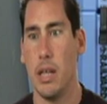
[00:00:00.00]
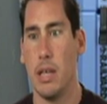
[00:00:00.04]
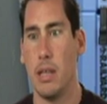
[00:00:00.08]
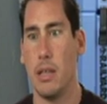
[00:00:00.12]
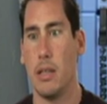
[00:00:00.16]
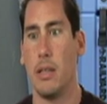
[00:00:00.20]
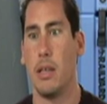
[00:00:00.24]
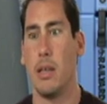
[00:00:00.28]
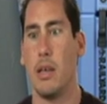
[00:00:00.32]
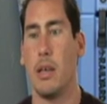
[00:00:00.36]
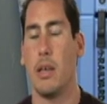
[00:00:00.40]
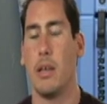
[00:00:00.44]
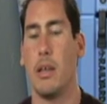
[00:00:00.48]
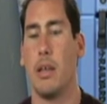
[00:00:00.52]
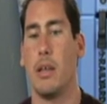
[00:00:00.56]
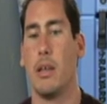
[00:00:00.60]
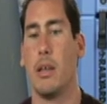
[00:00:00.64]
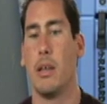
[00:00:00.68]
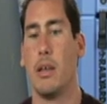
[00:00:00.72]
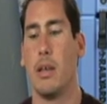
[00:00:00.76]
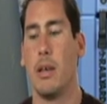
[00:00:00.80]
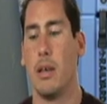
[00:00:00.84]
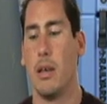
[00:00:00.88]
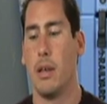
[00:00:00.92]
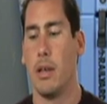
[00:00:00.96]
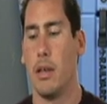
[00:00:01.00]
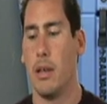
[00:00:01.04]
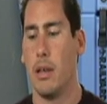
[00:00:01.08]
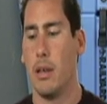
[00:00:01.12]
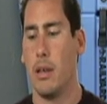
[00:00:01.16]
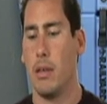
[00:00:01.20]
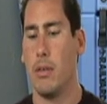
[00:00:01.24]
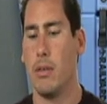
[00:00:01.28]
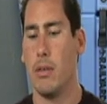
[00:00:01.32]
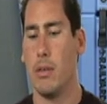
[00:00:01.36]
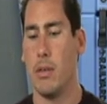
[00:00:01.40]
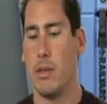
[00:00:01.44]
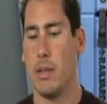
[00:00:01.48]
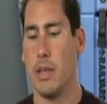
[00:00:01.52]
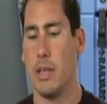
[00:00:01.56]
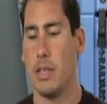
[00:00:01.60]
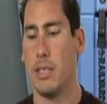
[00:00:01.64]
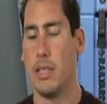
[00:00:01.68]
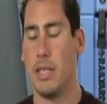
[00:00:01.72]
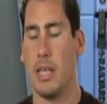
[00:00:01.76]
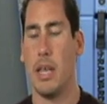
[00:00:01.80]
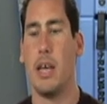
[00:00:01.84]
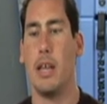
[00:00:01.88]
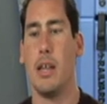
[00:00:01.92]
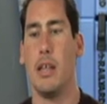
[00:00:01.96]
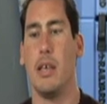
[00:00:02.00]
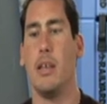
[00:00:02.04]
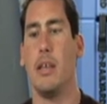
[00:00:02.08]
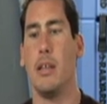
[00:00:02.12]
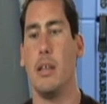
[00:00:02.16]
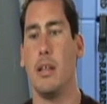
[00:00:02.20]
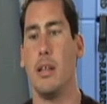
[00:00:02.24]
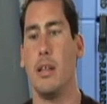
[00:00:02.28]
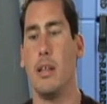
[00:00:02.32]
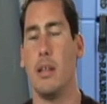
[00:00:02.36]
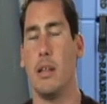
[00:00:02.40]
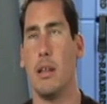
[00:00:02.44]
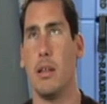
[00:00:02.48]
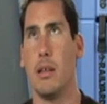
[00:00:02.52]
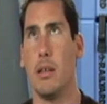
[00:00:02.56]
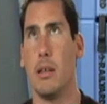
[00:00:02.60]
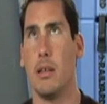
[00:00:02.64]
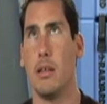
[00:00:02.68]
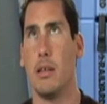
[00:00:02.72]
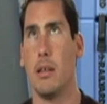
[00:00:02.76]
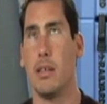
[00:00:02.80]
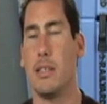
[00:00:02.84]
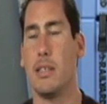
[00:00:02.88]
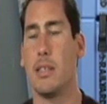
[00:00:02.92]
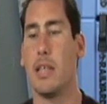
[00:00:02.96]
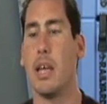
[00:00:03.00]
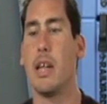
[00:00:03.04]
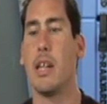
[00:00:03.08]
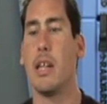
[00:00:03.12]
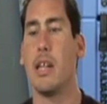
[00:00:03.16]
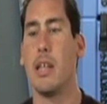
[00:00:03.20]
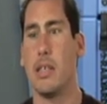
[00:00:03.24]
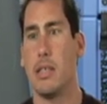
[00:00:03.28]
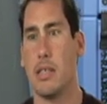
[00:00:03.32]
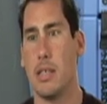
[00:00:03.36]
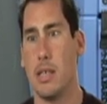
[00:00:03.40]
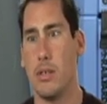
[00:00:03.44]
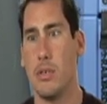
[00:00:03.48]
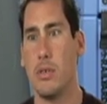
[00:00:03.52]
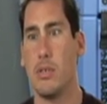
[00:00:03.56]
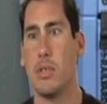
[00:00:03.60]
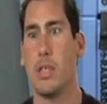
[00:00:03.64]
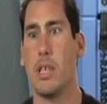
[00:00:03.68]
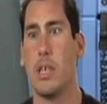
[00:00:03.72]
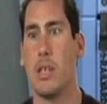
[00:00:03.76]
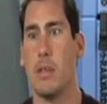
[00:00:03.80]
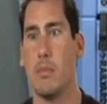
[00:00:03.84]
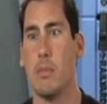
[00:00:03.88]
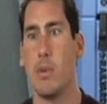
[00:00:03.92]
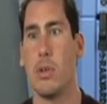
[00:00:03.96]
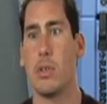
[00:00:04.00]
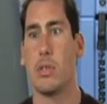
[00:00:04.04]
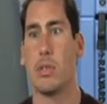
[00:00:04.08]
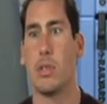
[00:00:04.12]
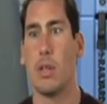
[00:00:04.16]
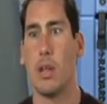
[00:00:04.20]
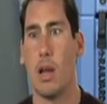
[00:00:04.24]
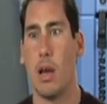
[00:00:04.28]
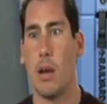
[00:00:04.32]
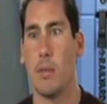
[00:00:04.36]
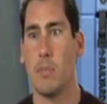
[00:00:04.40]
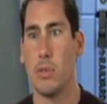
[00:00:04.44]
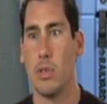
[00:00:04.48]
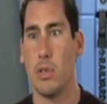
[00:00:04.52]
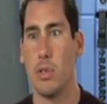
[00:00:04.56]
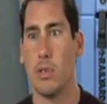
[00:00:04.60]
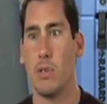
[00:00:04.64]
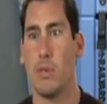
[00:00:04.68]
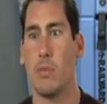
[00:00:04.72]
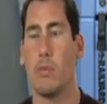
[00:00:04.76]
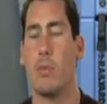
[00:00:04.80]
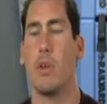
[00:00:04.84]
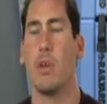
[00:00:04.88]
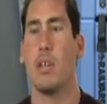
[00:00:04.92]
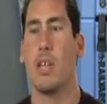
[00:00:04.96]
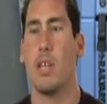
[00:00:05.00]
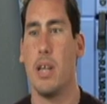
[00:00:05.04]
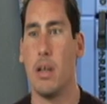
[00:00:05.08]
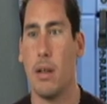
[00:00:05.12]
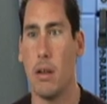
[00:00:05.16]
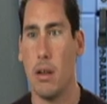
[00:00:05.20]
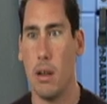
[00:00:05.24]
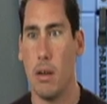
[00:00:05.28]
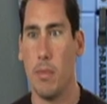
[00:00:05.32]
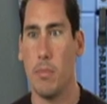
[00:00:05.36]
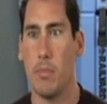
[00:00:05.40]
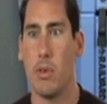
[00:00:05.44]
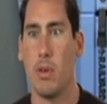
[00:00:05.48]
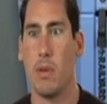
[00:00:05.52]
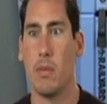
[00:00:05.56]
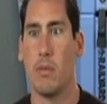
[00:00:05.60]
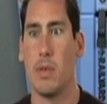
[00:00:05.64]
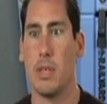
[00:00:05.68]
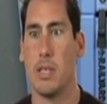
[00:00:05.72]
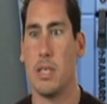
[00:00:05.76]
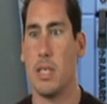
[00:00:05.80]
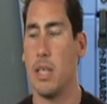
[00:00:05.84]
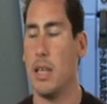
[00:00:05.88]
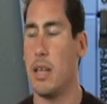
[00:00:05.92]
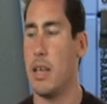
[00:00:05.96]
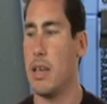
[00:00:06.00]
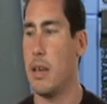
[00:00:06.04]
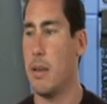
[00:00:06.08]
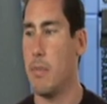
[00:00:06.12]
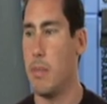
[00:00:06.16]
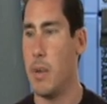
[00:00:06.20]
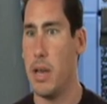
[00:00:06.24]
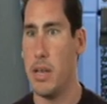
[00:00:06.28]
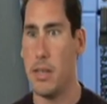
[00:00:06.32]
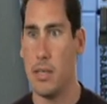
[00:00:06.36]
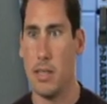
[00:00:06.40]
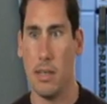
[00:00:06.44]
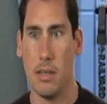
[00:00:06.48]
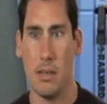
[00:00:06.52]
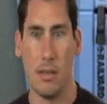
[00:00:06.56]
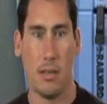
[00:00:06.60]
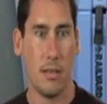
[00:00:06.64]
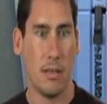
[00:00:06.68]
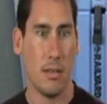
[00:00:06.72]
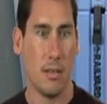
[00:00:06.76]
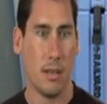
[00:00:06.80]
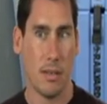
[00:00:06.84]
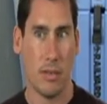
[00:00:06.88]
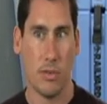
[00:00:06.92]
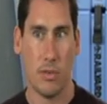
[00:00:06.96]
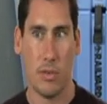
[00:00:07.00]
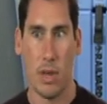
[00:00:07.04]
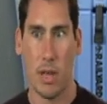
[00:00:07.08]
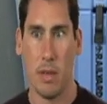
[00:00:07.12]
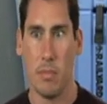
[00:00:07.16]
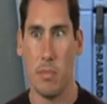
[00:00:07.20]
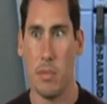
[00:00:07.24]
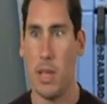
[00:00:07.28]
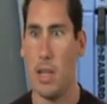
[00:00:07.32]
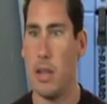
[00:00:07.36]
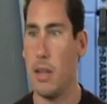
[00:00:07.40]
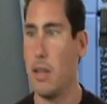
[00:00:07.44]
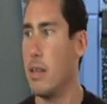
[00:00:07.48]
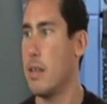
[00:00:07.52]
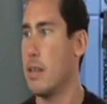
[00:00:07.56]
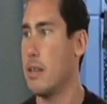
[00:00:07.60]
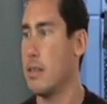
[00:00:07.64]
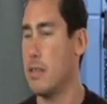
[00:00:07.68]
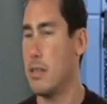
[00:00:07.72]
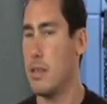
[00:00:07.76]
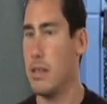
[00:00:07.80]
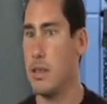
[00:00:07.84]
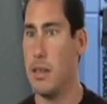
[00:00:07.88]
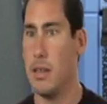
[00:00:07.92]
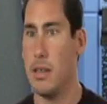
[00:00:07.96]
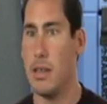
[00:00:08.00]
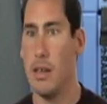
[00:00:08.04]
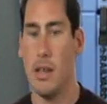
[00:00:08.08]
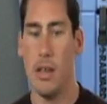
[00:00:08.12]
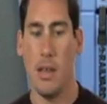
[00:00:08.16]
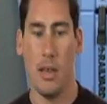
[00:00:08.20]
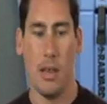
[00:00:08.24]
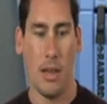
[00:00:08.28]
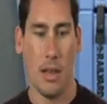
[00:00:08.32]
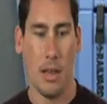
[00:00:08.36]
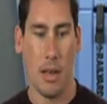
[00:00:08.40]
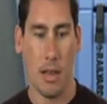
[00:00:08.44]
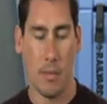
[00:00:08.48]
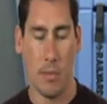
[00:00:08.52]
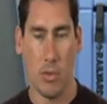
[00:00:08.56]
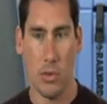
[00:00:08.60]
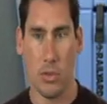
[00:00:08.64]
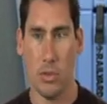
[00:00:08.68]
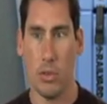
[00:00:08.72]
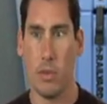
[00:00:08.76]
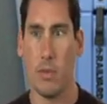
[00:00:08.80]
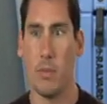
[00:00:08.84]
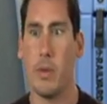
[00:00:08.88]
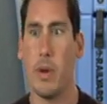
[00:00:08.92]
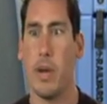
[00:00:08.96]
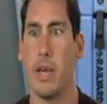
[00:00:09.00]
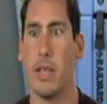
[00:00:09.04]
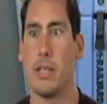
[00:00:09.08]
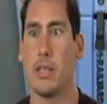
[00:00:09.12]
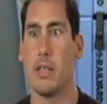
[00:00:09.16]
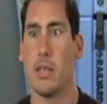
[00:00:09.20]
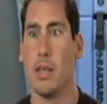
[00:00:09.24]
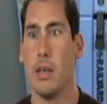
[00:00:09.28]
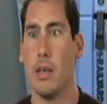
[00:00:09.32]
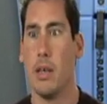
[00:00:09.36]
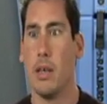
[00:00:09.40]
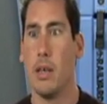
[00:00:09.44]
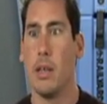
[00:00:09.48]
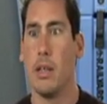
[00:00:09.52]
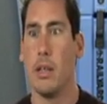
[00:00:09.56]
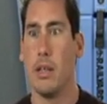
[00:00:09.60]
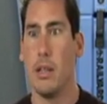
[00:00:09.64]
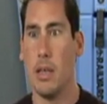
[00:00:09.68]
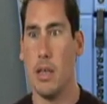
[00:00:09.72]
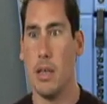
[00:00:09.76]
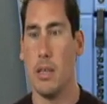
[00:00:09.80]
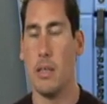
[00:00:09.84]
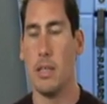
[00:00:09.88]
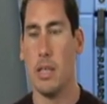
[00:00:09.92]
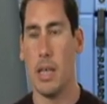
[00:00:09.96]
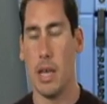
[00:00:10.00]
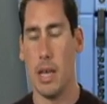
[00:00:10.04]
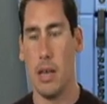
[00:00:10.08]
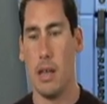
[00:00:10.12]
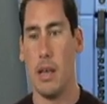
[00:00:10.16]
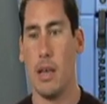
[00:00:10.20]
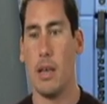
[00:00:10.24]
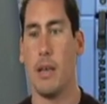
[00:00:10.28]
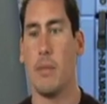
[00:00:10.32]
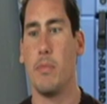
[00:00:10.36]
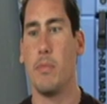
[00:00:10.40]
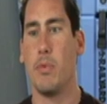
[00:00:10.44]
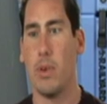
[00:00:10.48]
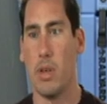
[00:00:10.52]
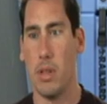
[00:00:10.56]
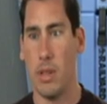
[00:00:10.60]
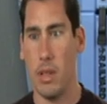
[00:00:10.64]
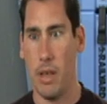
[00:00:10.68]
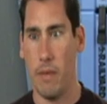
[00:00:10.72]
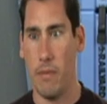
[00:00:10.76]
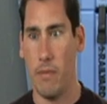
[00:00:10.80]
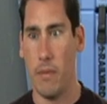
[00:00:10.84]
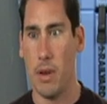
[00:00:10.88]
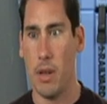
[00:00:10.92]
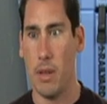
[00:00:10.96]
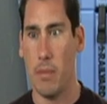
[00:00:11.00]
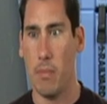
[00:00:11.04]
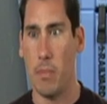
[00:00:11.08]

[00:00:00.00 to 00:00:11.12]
and the steadiness that you see in most clubs. You walk in a club, you always see like a bicycle, a treadmill, a stair, and a bunch of weights. This kind of gives you a different